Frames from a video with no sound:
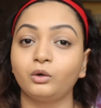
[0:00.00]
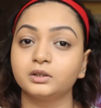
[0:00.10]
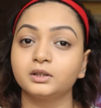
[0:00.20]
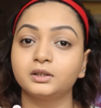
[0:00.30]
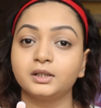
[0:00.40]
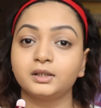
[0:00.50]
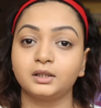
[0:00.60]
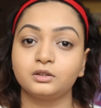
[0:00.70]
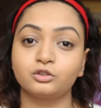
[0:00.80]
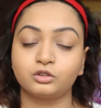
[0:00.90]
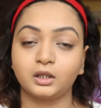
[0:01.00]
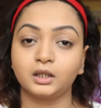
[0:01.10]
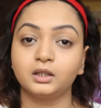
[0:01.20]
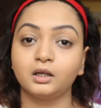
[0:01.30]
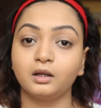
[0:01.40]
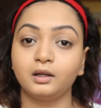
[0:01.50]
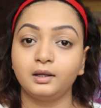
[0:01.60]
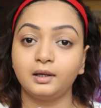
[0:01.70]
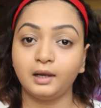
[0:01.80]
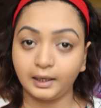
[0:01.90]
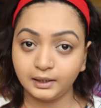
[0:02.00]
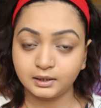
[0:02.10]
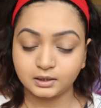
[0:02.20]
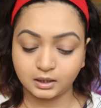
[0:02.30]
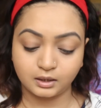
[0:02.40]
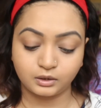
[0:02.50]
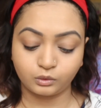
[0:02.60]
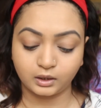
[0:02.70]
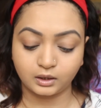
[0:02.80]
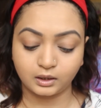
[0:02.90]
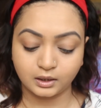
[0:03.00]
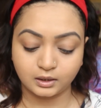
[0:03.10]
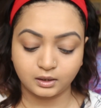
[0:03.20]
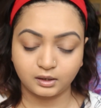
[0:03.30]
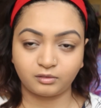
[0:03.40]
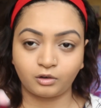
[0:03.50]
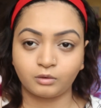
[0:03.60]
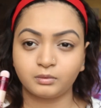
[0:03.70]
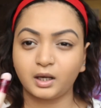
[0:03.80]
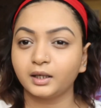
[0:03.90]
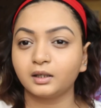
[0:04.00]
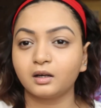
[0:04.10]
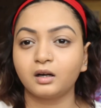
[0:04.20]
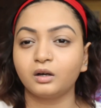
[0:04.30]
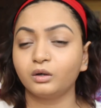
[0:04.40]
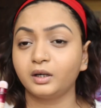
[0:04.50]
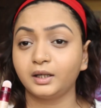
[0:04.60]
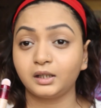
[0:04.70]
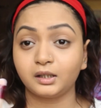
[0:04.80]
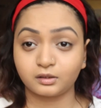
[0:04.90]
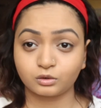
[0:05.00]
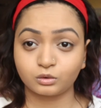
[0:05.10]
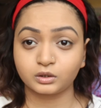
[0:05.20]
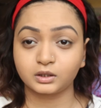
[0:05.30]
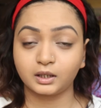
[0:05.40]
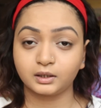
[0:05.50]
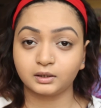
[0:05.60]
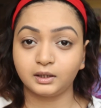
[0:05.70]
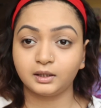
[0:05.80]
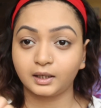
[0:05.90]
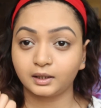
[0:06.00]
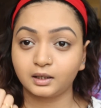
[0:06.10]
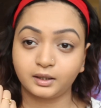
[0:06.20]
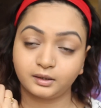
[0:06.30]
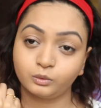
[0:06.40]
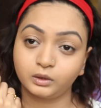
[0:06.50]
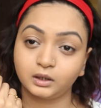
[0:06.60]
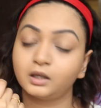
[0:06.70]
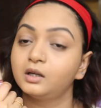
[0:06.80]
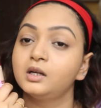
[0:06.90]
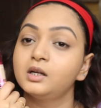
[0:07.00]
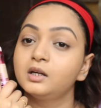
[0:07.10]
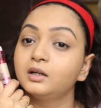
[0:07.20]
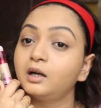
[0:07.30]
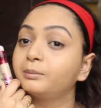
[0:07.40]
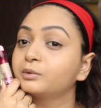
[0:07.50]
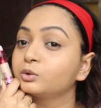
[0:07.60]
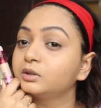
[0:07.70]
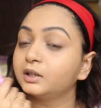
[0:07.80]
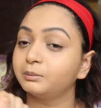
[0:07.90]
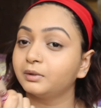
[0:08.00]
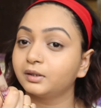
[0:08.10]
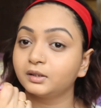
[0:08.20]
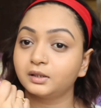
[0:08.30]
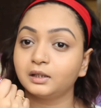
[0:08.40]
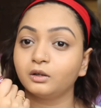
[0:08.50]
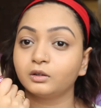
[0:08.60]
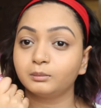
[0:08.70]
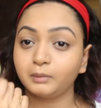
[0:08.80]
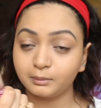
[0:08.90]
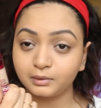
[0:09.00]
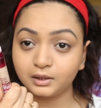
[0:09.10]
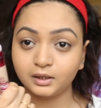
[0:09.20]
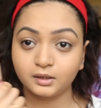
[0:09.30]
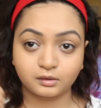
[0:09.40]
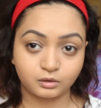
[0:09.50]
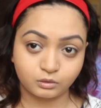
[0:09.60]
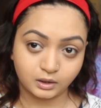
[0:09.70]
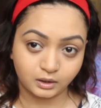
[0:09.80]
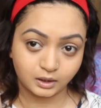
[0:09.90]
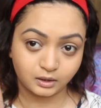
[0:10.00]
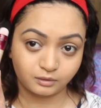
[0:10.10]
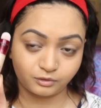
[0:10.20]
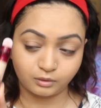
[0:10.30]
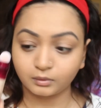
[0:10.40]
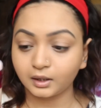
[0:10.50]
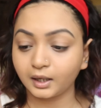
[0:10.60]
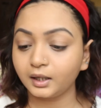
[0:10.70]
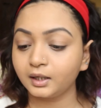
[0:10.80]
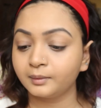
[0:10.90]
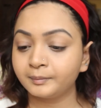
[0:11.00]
ordered this in shade light. You can get this from Nykaa or any store. Currently Nykaa has going to 30% sale on Maybelline, so you can get it from there.